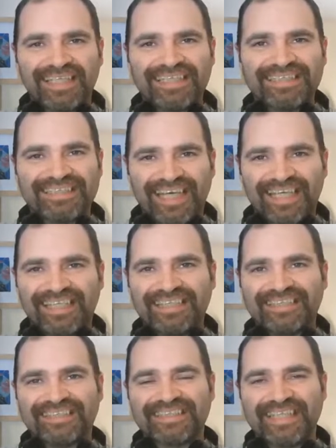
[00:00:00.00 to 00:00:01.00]

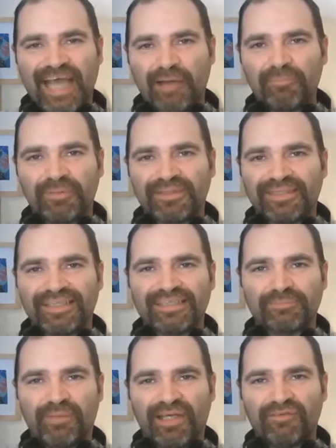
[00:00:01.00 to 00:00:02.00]
Steinitz Gambit is
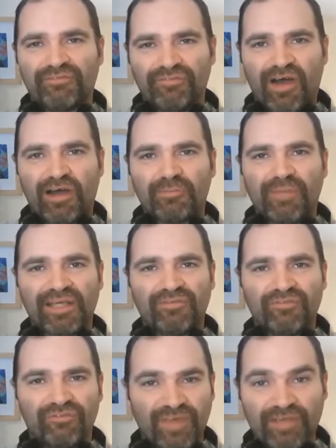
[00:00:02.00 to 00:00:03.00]
by far my
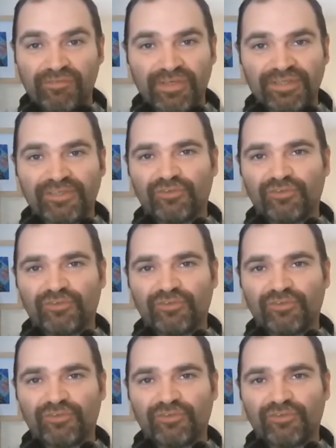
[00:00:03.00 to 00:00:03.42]
favourite